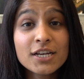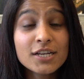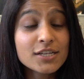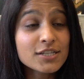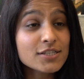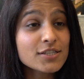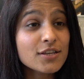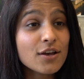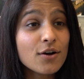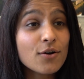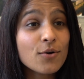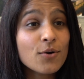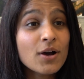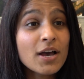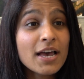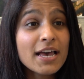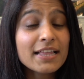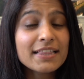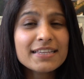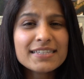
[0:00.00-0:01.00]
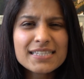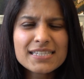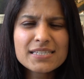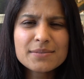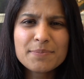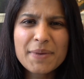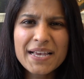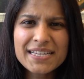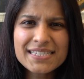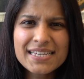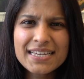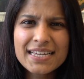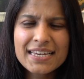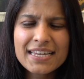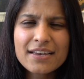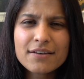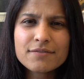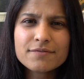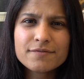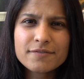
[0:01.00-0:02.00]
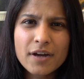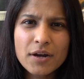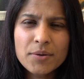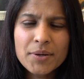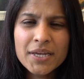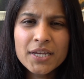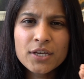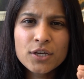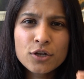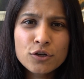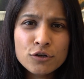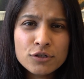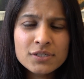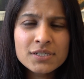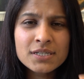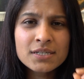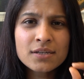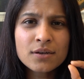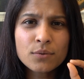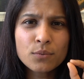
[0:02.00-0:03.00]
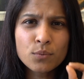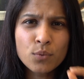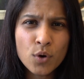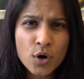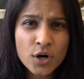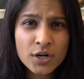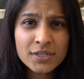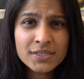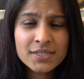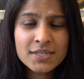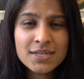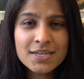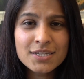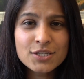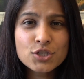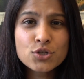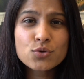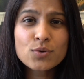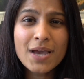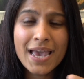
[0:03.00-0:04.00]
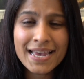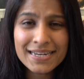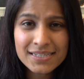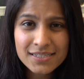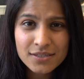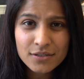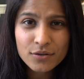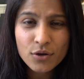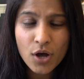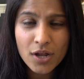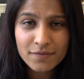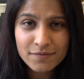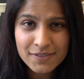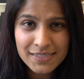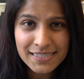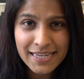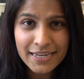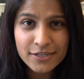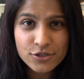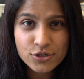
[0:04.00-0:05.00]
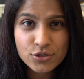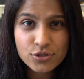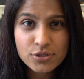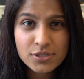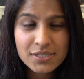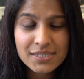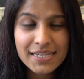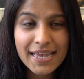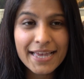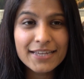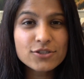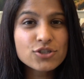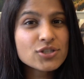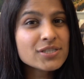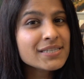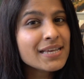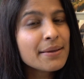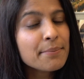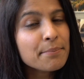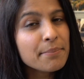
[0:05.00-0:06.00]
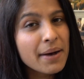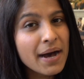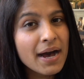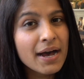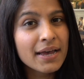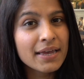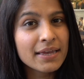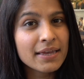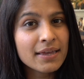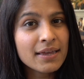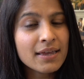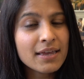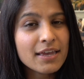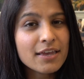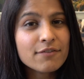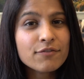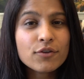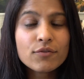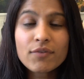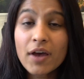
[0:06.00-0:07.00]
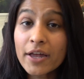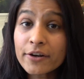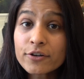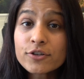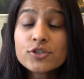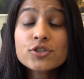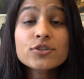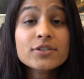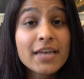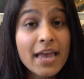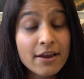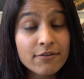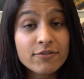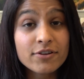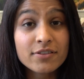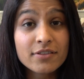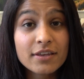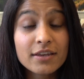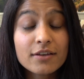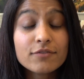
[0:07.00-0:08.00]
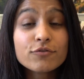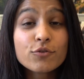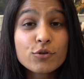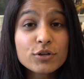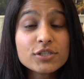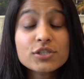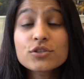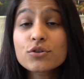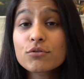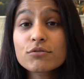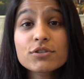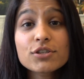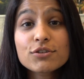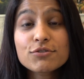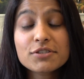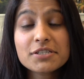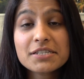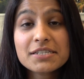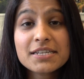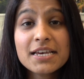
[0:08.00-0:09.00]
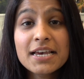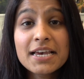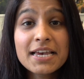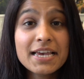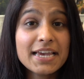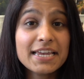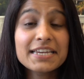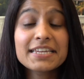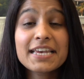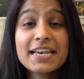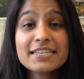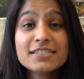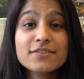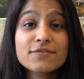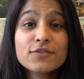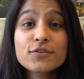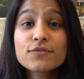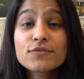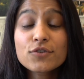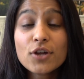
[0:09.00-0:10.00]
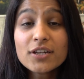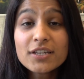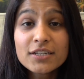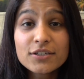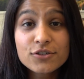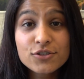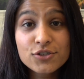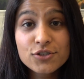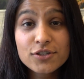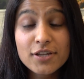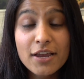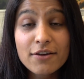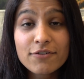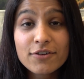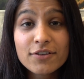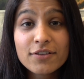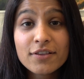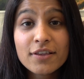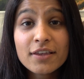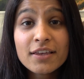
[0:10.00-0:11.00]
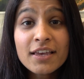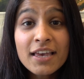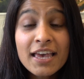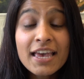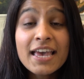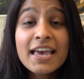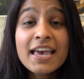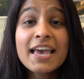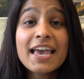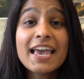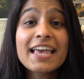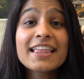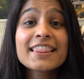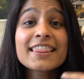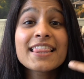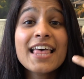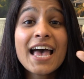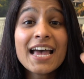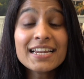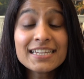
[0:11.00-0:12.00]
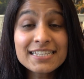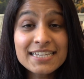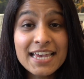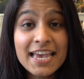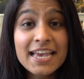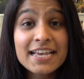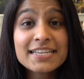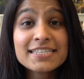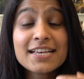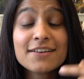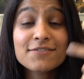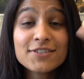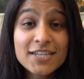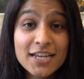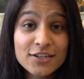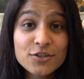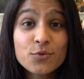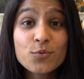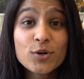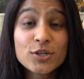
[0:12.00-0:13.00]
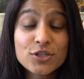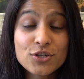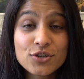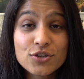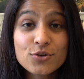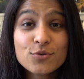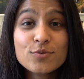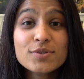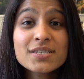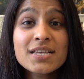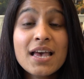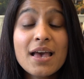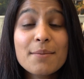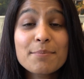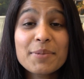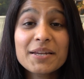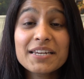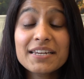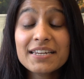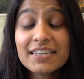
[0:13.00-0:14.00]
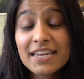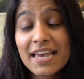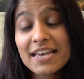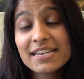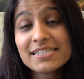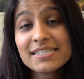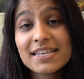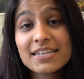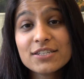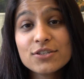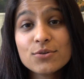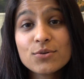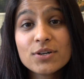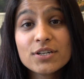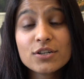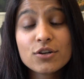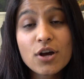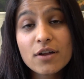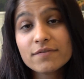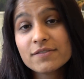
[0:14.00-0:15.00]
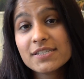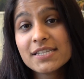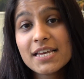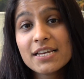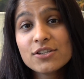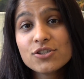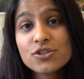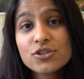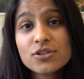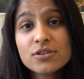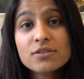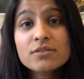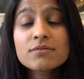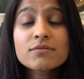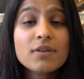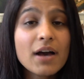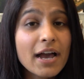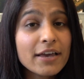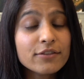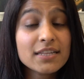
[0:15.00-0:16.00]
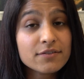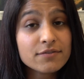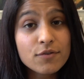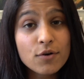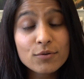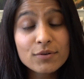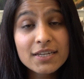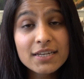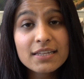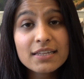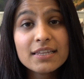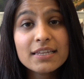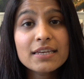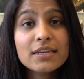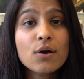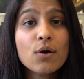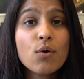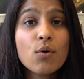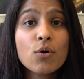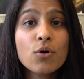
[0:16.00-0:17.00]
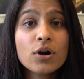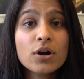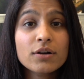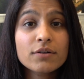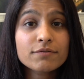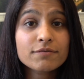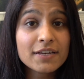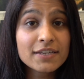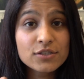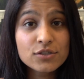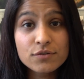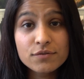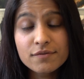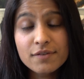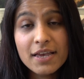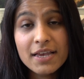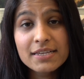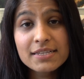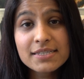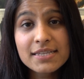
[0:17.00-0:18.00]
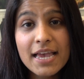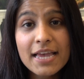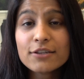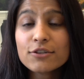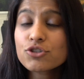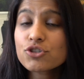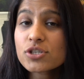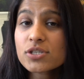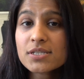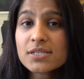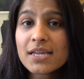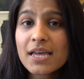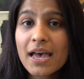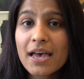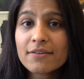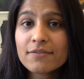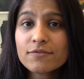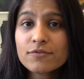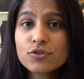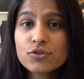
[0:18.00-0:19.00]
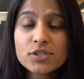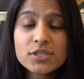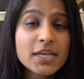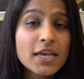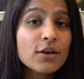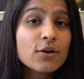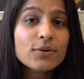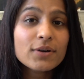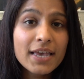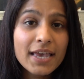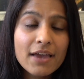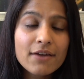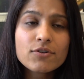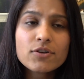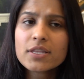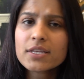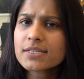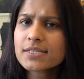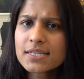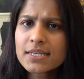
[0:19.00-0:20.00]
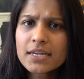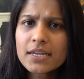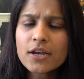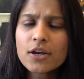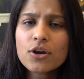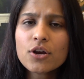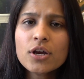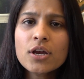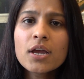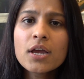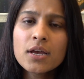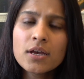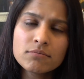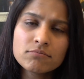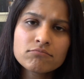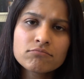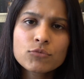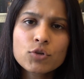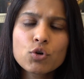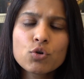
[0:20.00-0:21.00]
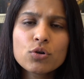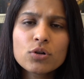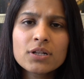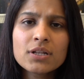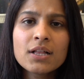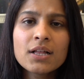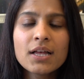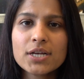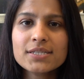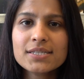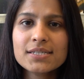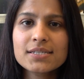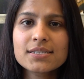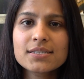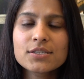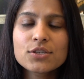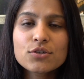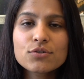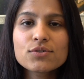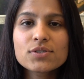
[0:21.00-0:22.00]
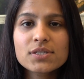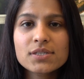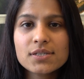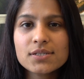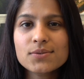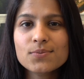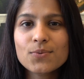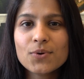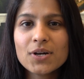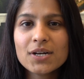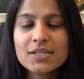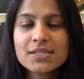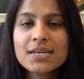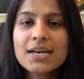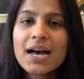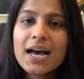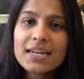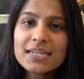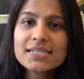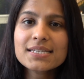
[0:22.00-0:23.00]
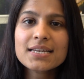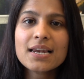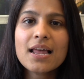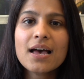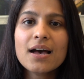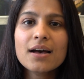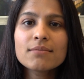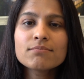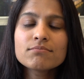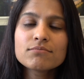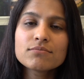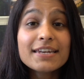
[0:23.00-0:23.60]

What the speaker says: So this is basically a very good word to end the conversations and just say bye if you've understood everything. Of course, don't use it in case if you've not understood everything. In that case, I will tell you what to use. But in case that you are in a conversation, telephonically or face-to-face, and you just have to say, okay, everything's clear, cool, just use this word, alles klar.